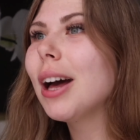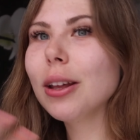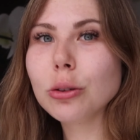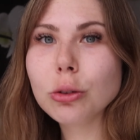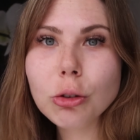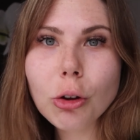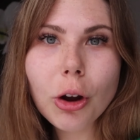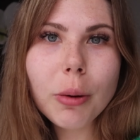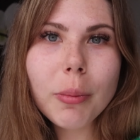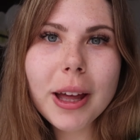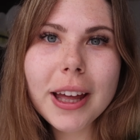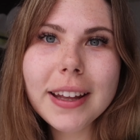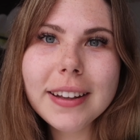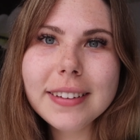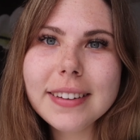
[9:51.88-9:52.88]
us
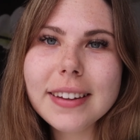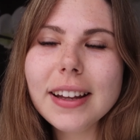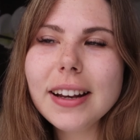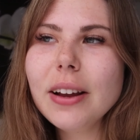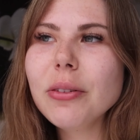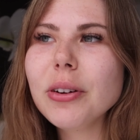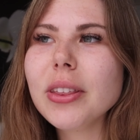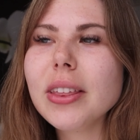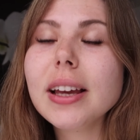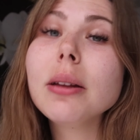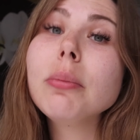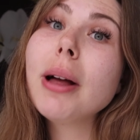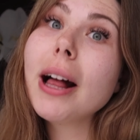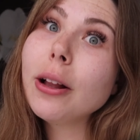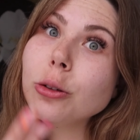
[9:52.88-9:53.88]
Germans and everything
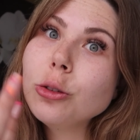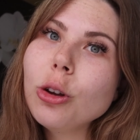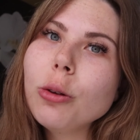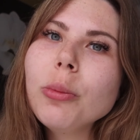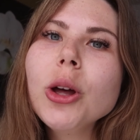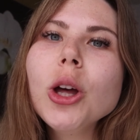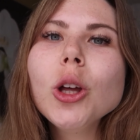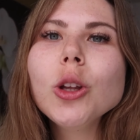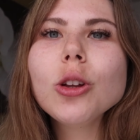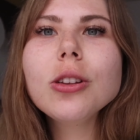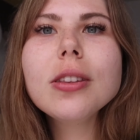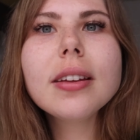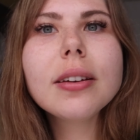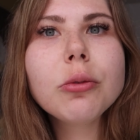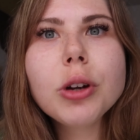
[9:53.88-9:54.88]
in Belgium. So
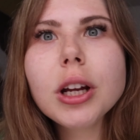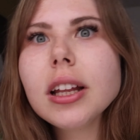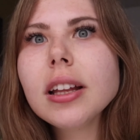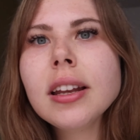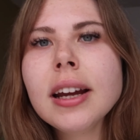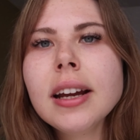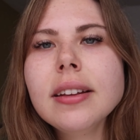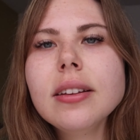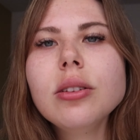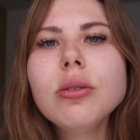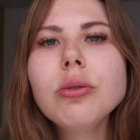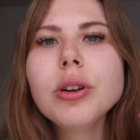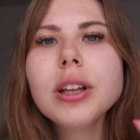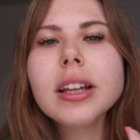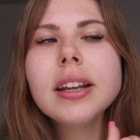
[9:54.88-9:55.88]
it's like really nice, it's a
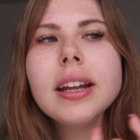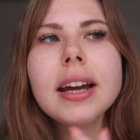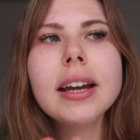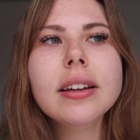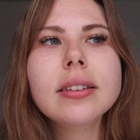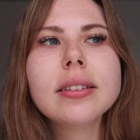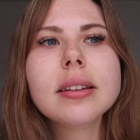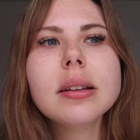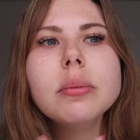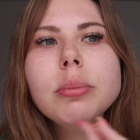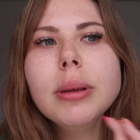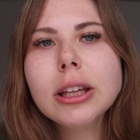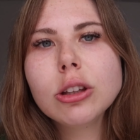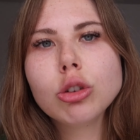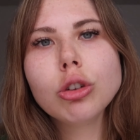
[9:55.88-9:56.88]
really nice
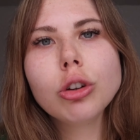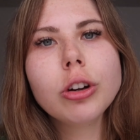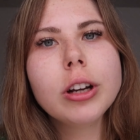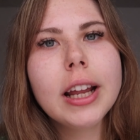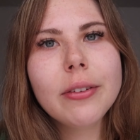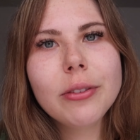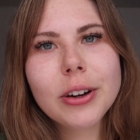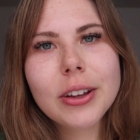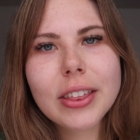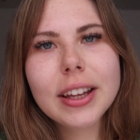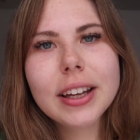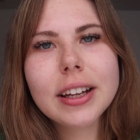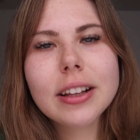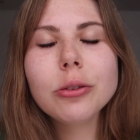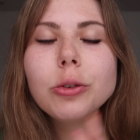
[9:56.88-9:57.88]
mixture and
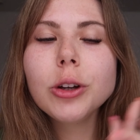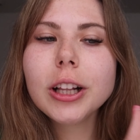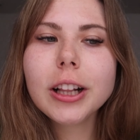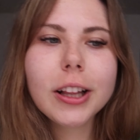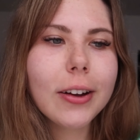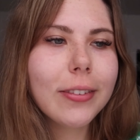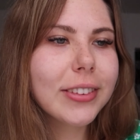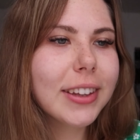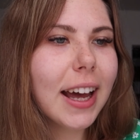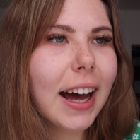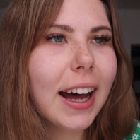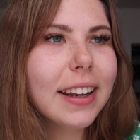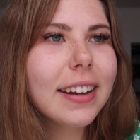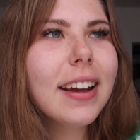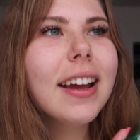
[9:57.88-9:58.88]
everything. Really love
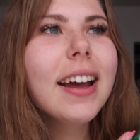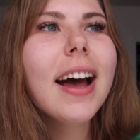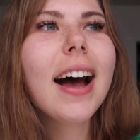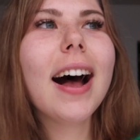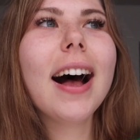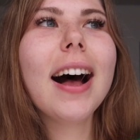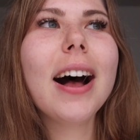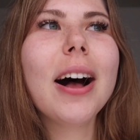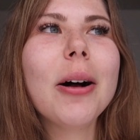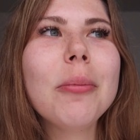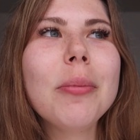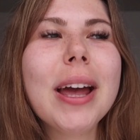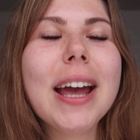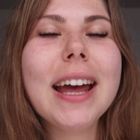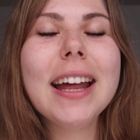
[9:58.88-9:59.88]
that.
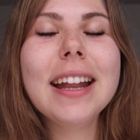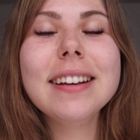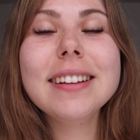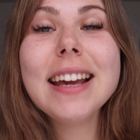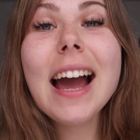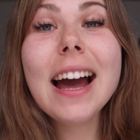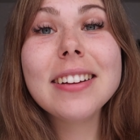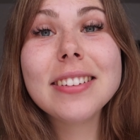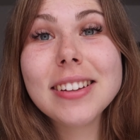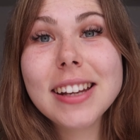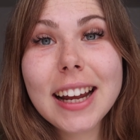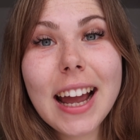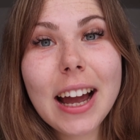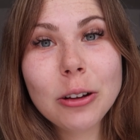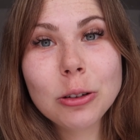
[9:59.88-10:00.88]
And yeah,
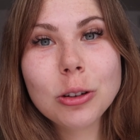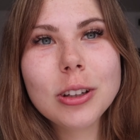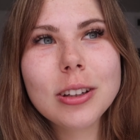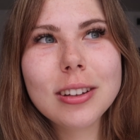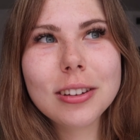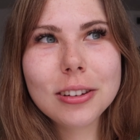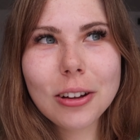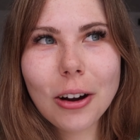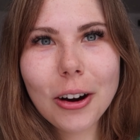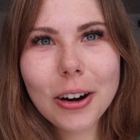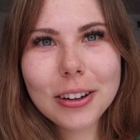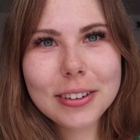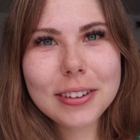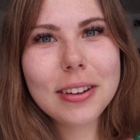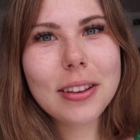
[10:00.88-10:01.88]
today actually
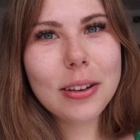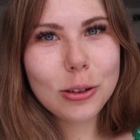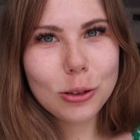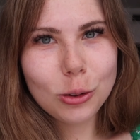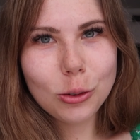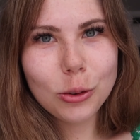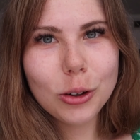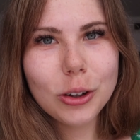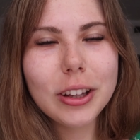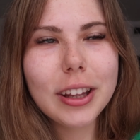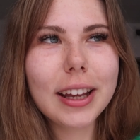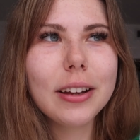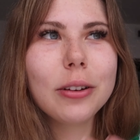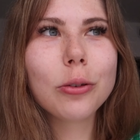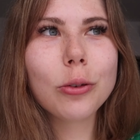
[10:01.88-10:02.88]
starts the tour,
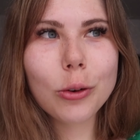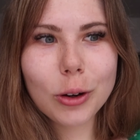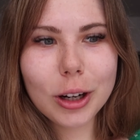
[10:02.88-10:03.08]
like for